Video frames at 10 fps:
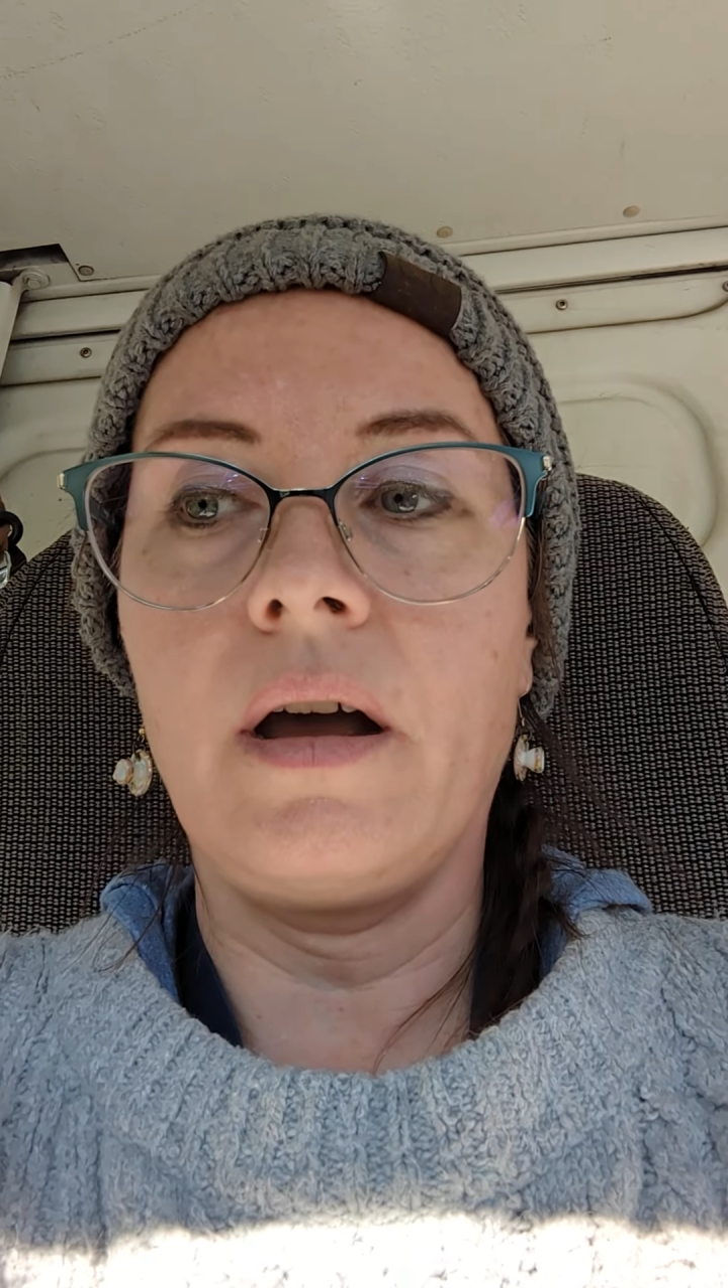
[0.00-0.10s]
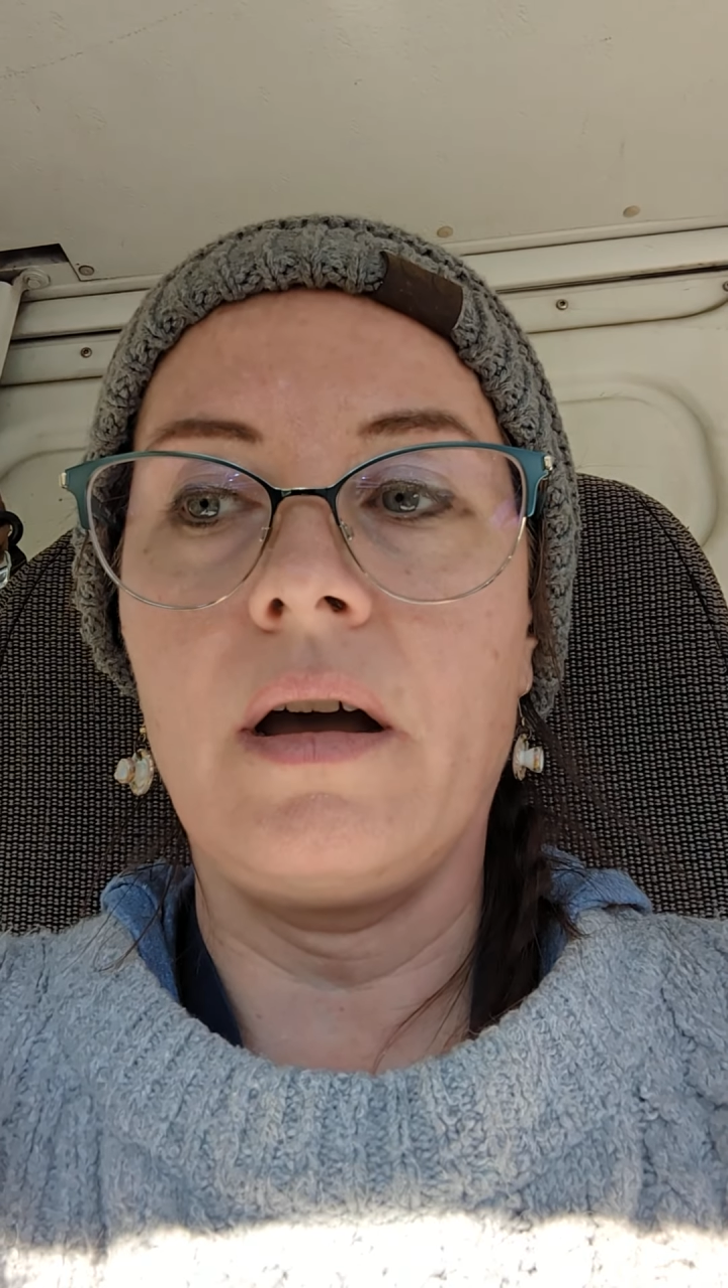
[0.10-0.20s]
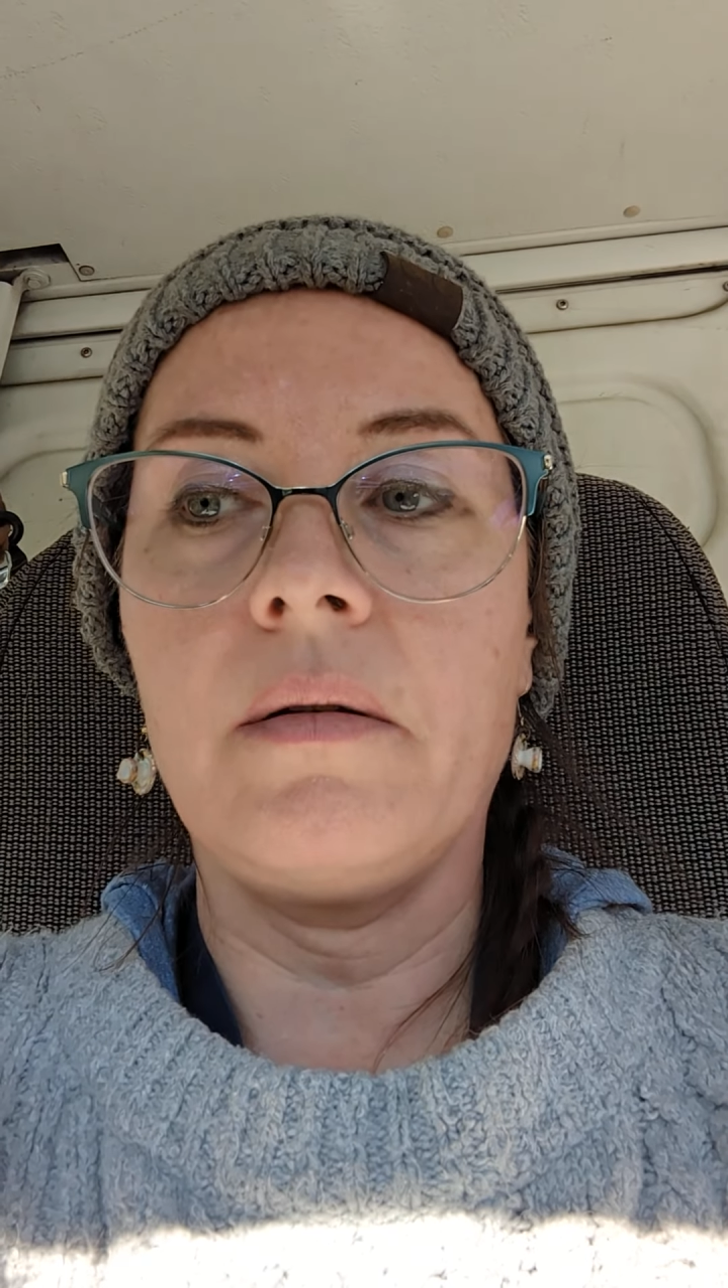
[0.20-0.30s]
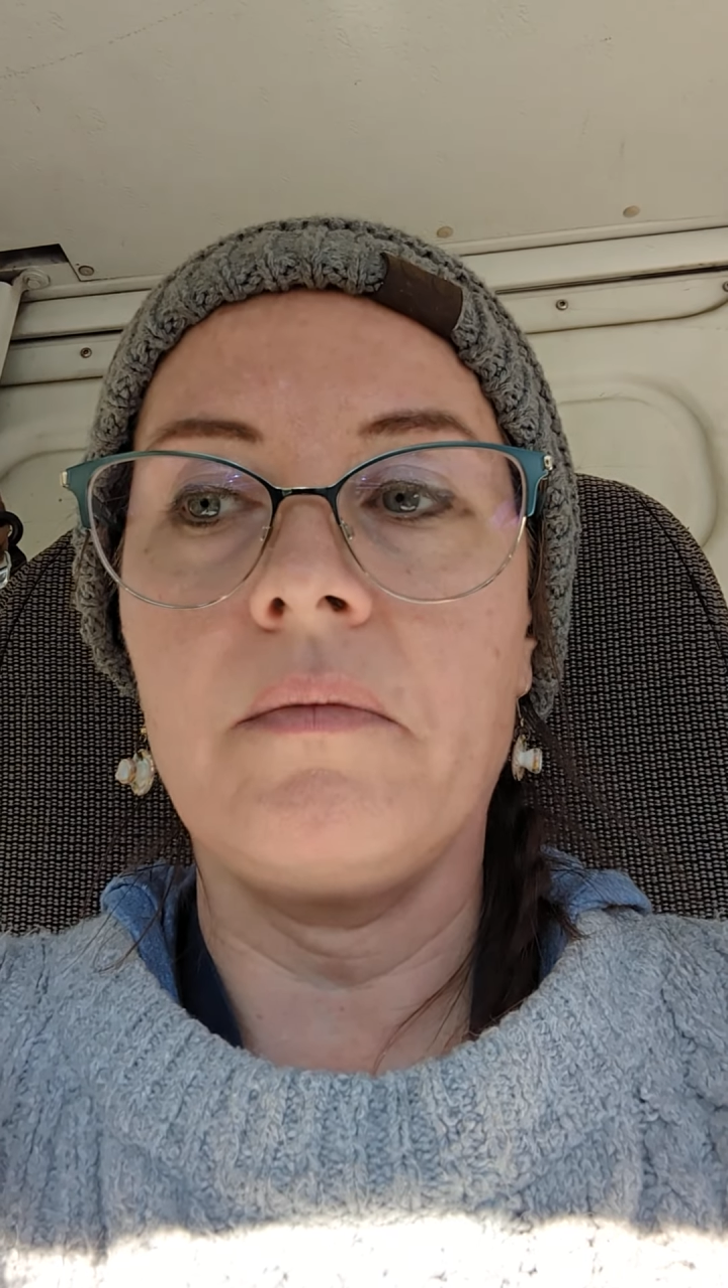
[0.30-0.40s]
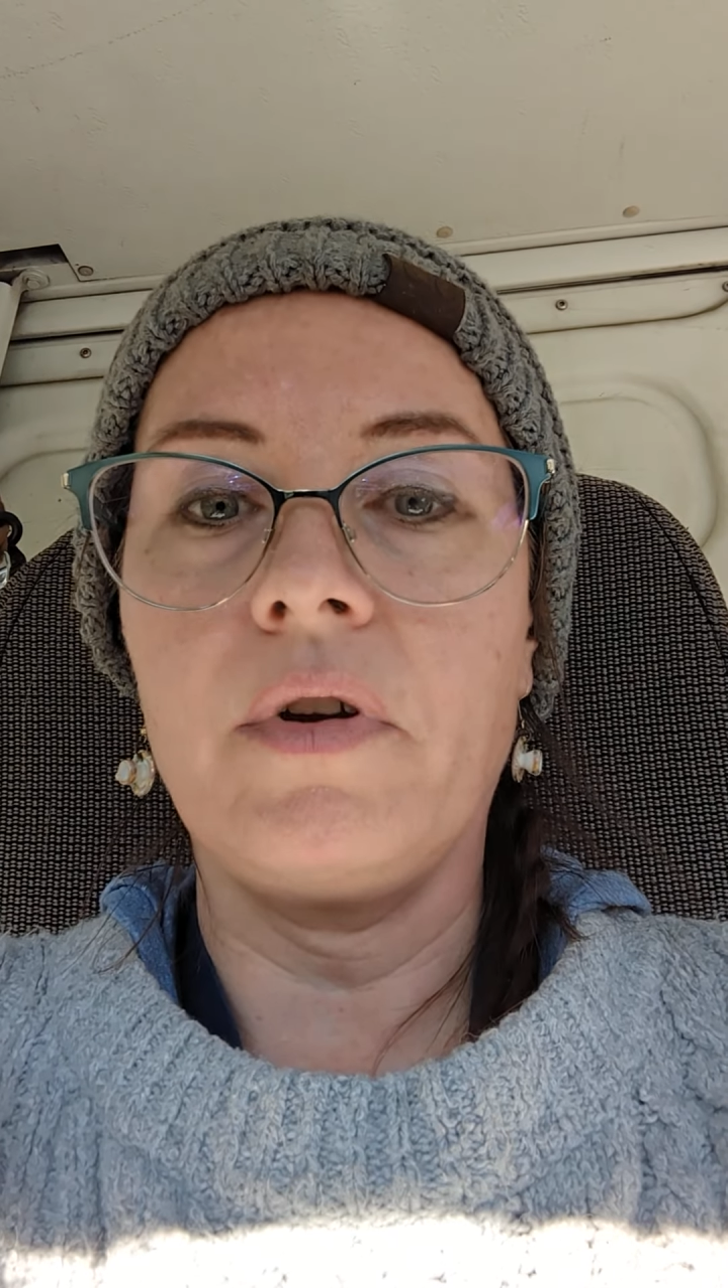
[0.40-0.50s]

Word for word: um,